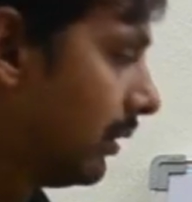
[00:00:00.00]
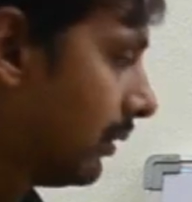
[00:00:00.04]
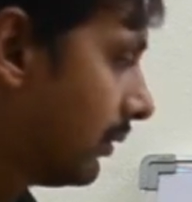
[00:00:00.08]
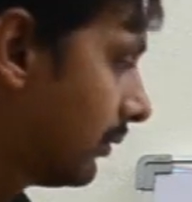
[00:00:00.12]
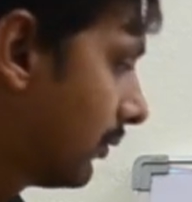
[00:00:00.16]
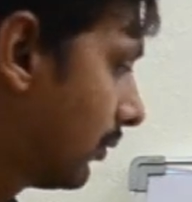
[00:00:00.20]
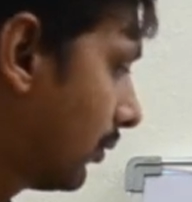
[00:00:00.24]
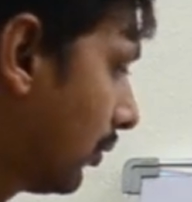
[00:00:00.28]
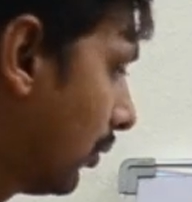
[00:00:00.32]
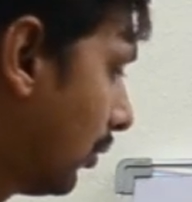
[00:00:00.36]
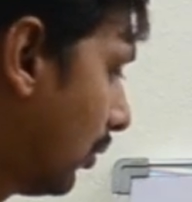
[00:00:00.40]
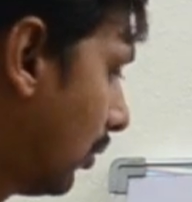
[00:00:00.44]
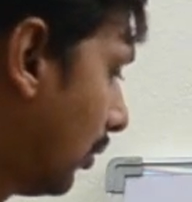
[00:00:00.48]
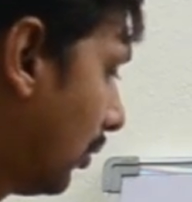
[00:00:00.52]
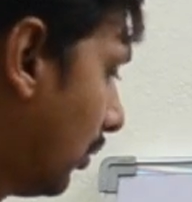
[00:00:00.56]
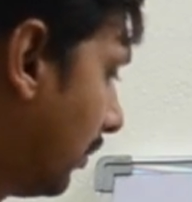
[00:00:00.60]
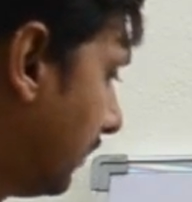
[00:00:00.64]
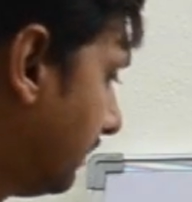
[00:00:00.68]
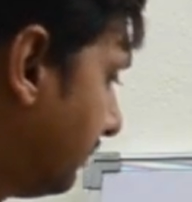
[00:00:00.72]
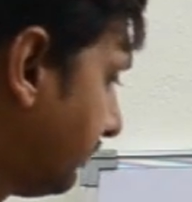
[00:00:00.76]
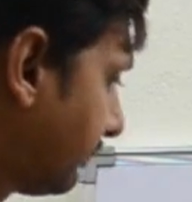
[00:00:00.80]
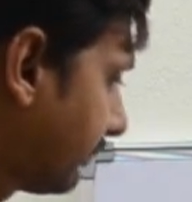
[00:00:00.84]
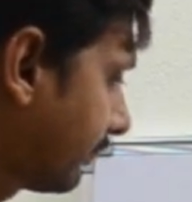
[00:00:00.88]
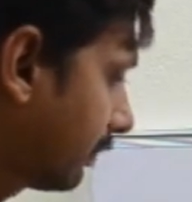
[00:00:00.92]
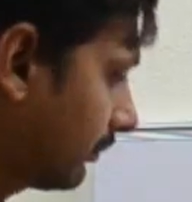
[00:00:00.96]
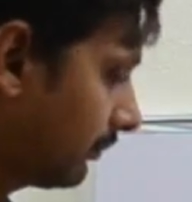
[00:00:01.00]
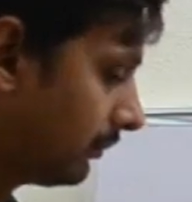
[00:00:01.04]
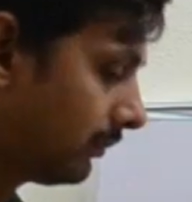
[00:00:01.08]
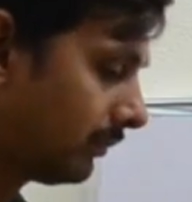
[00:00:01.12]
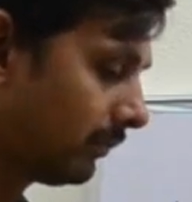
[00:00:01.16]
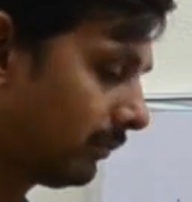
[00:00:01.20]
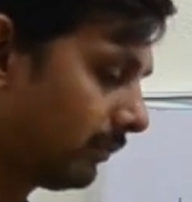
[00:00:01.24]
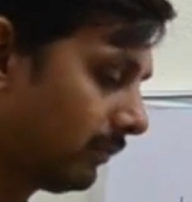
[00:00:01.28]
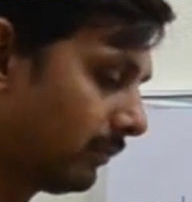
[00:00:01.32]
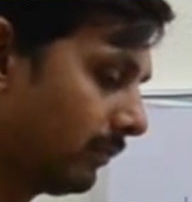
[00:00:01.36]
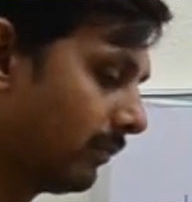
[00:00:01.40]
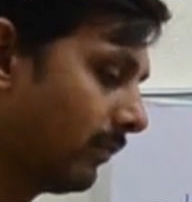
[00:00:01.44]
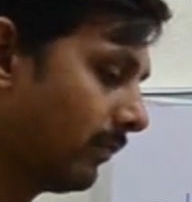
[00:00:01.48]
So
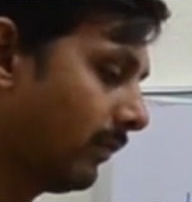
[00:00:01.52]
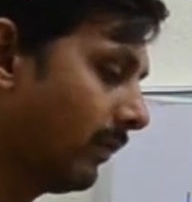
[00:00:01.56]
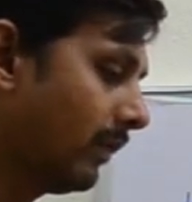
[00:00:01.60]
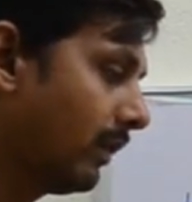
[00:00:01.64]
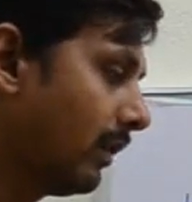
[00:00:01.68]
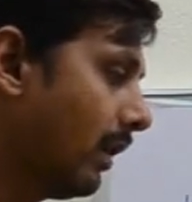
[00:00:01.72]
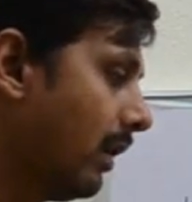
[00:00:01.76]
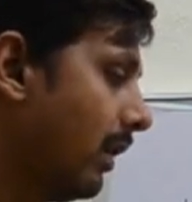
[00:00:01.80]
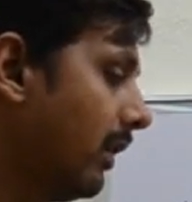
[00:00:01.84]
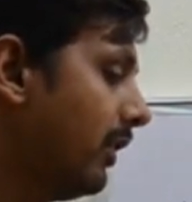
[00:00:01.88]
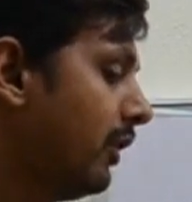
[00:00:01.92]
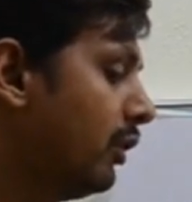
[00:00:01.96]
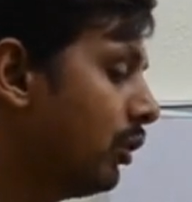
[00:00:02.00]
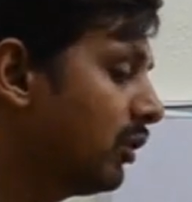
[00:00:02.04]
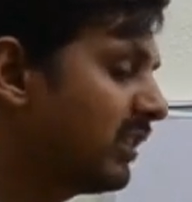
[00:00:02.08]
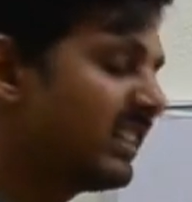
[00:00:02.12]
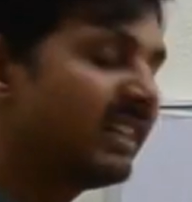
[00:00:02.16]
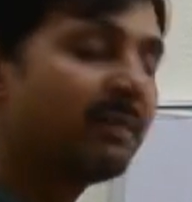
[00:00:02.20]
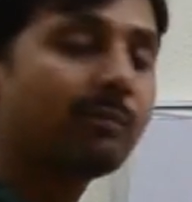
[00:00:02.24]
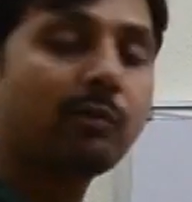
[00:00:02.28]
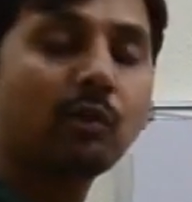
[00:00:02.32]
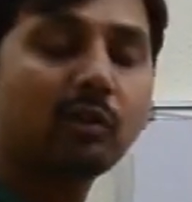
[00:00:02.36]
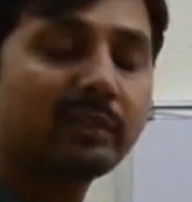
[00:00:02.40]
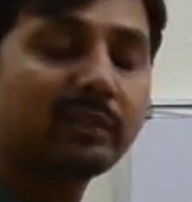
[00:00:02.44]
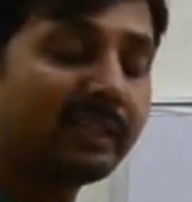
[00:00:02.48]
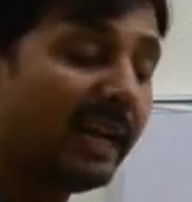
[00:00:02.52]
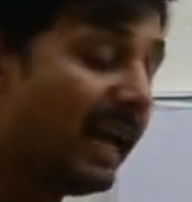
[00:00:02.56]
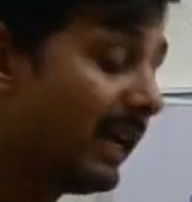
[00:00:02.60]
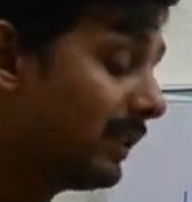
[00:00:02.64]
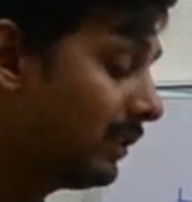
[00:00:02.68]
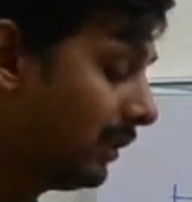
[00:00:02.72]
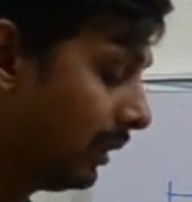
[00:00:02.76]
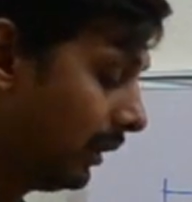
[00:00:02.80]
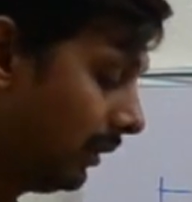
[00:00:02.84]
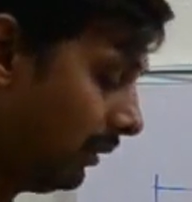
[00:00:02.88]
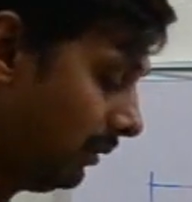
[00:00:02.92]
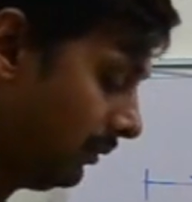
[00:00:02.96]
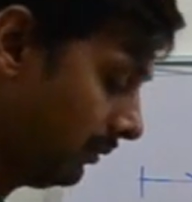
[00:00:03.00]
using
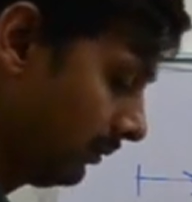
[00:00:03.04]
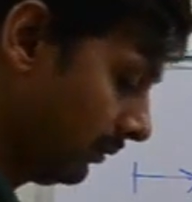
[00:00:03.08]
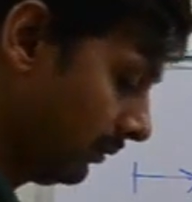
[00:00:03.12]
protractor,